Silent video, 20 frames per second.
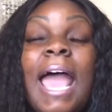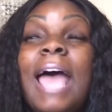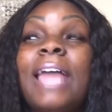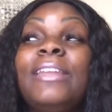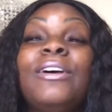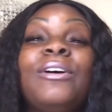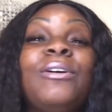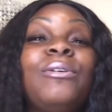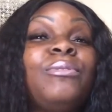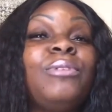I
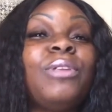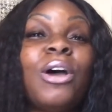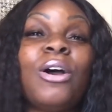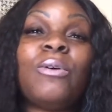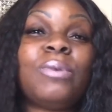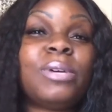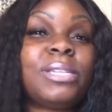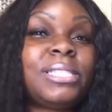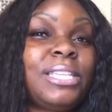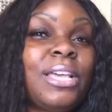don't know
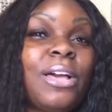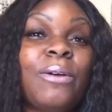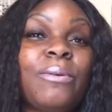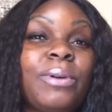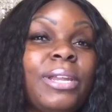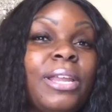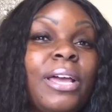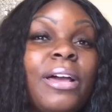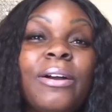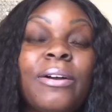what's
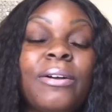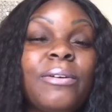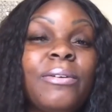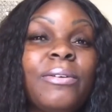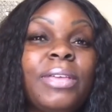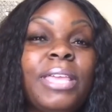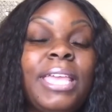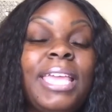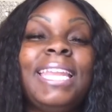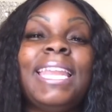going on
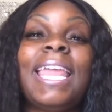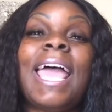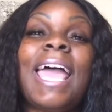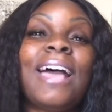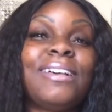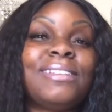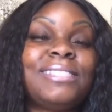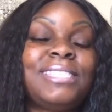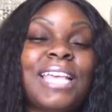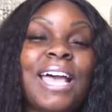in the
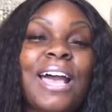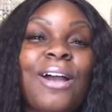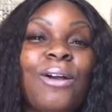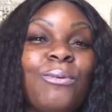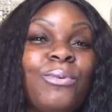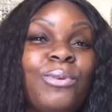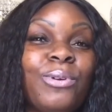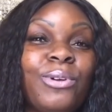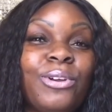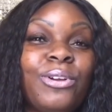outside
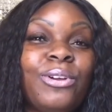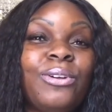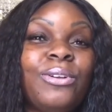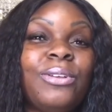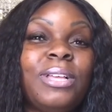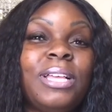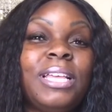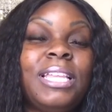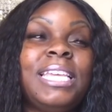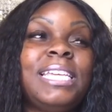world
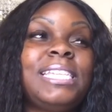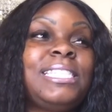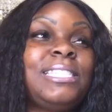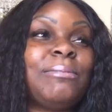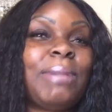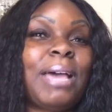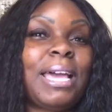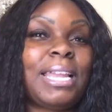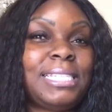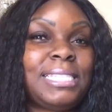unless
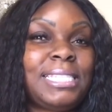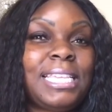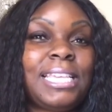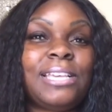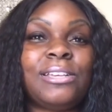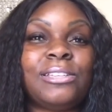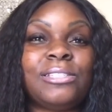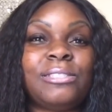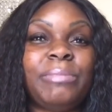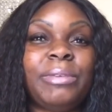somebody
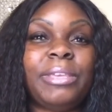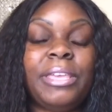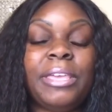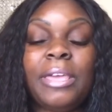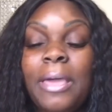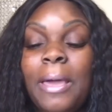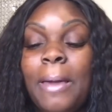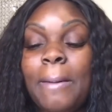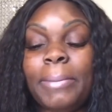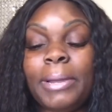tells me.
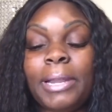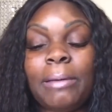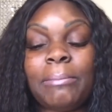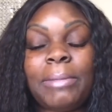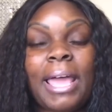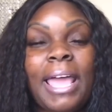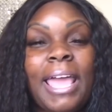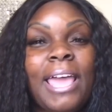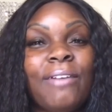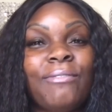But I'm
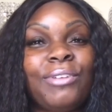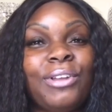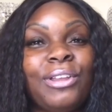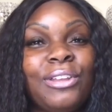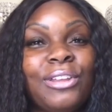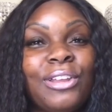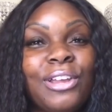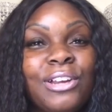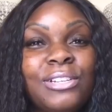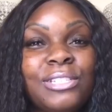not having
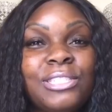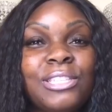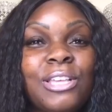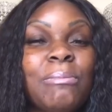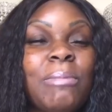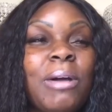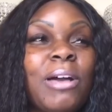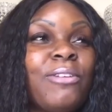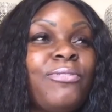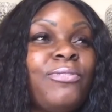alerts on
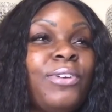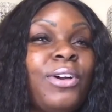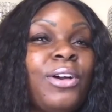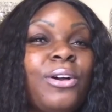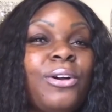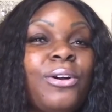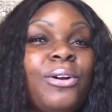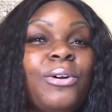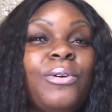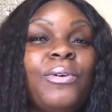my
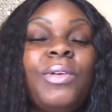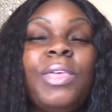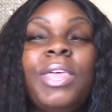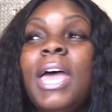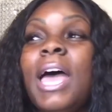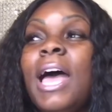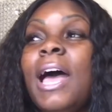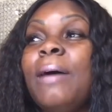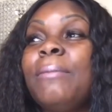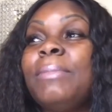phone.
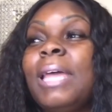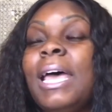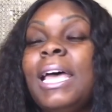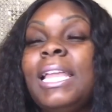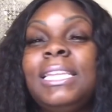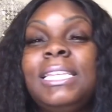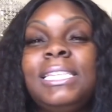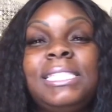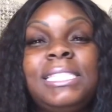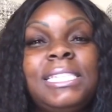I'm not
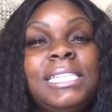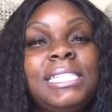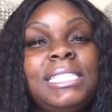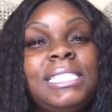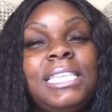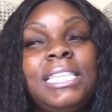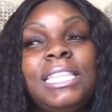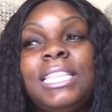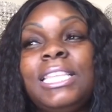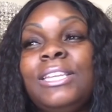listening
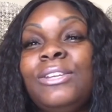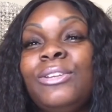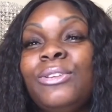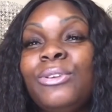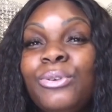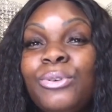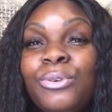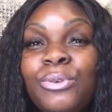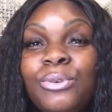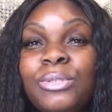to the
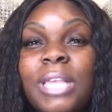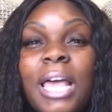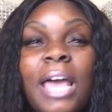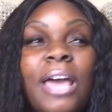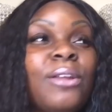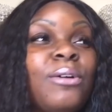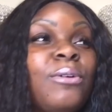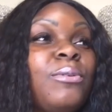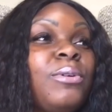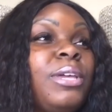news. I
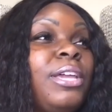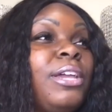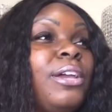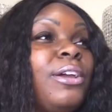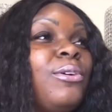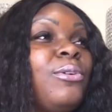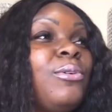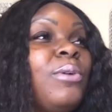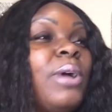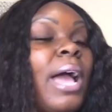don't care
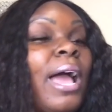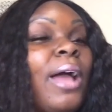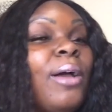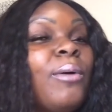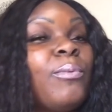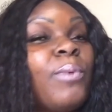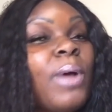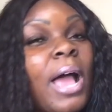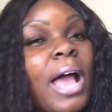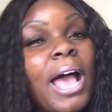who
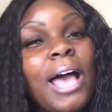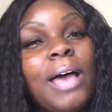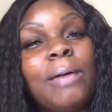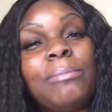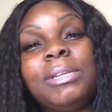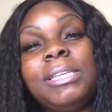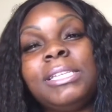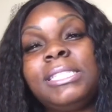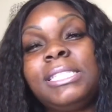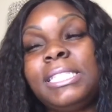got robbed
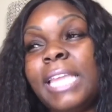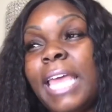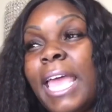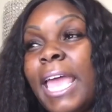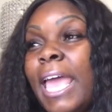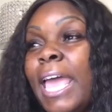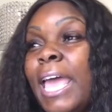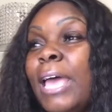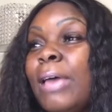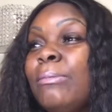and
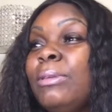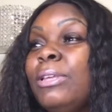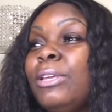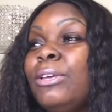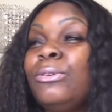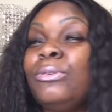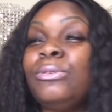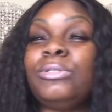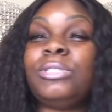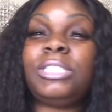stabbed and
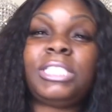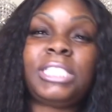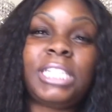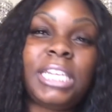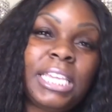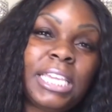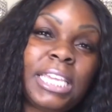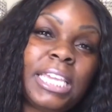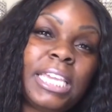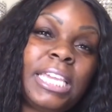who's
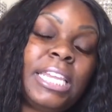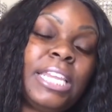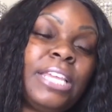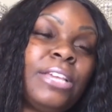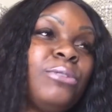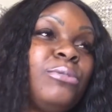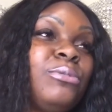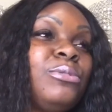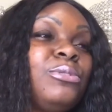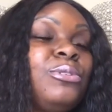cheating and
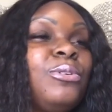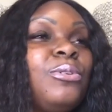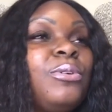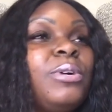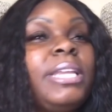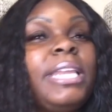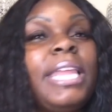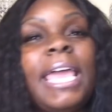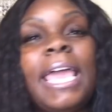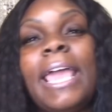who's
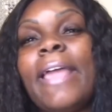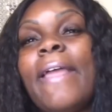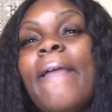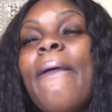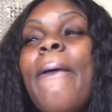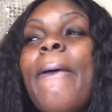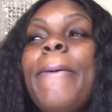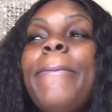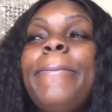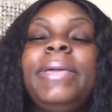doing that
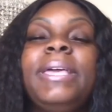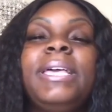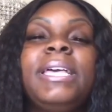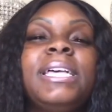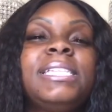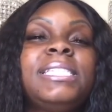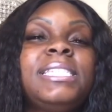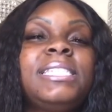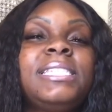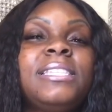
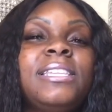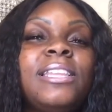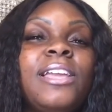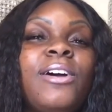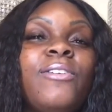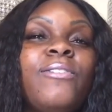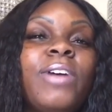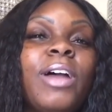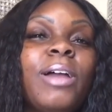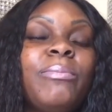because it's
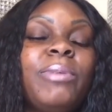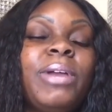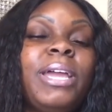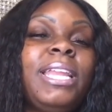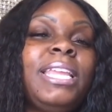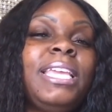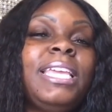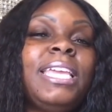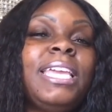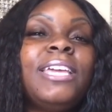low
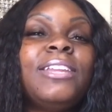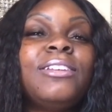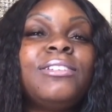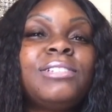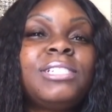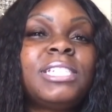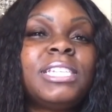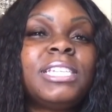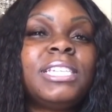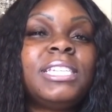vibrating
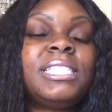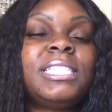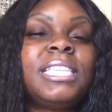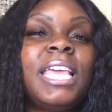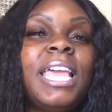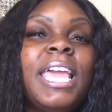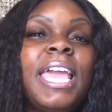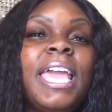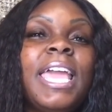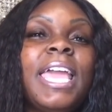energies.
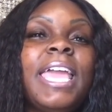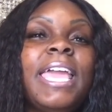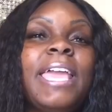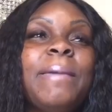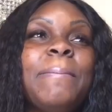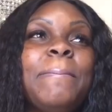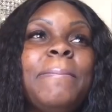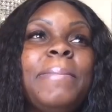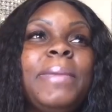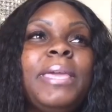
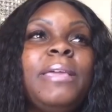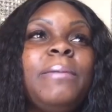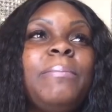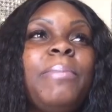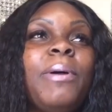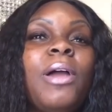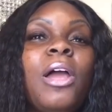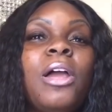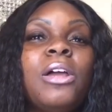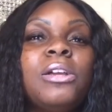And me
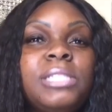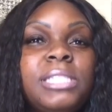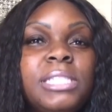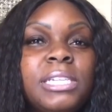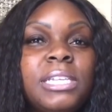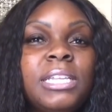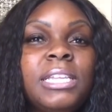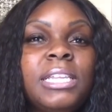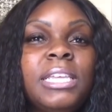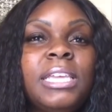
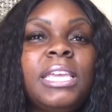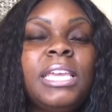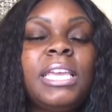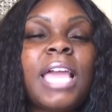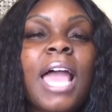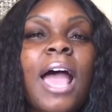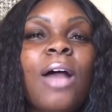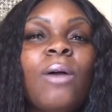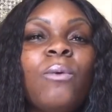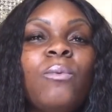personally,
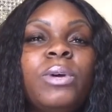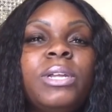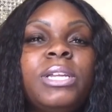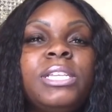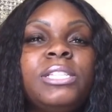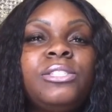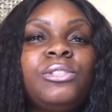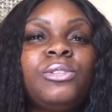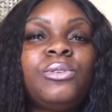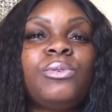I
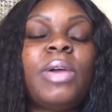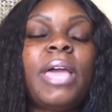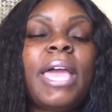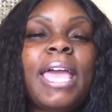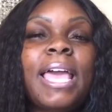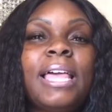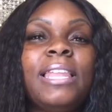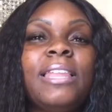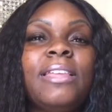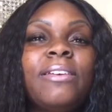wanted to
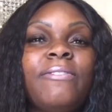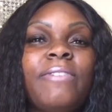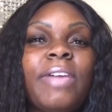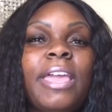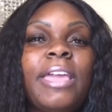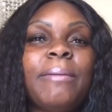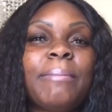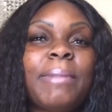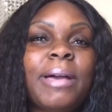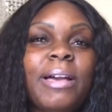
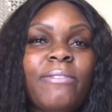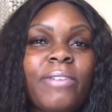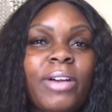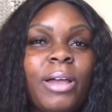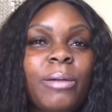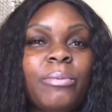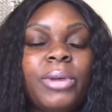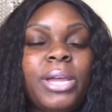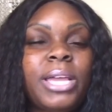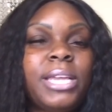elevate my
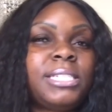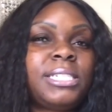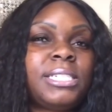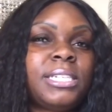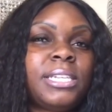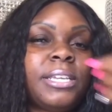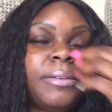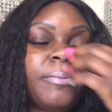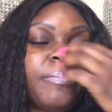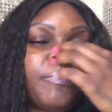
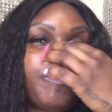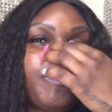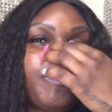vibration.